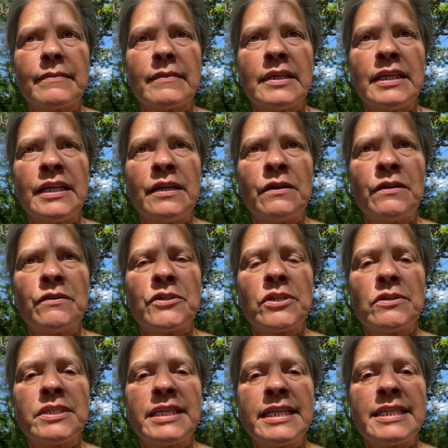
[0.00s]
They're
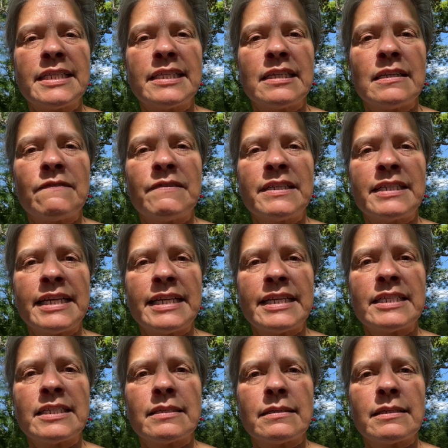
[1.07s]
so sensitive.
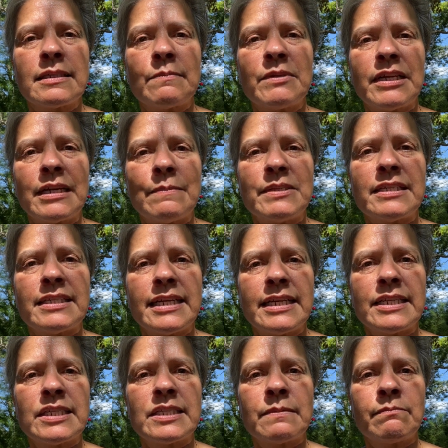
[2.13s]
Sometimes it
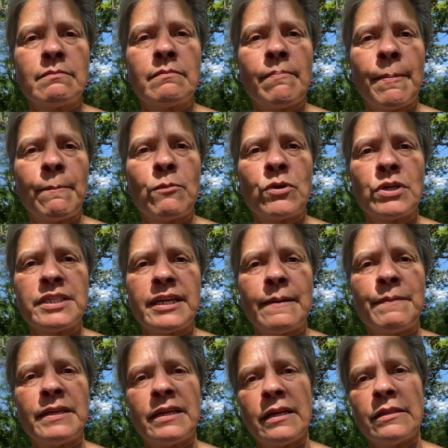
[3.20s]
takes more
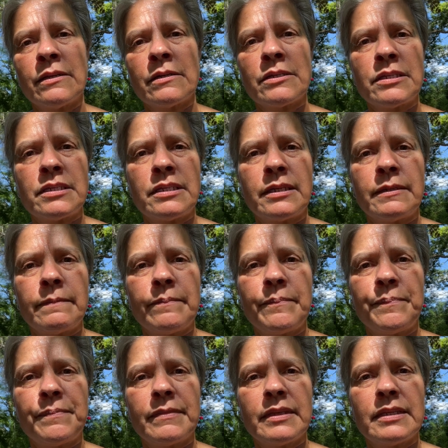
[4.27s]
time than others
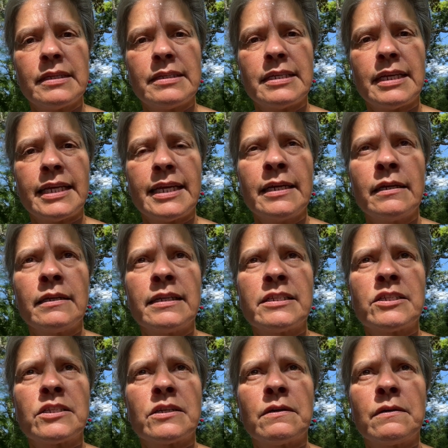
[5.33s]
to heal, and
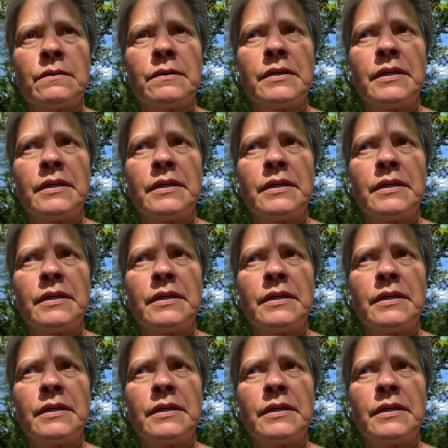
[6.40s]
so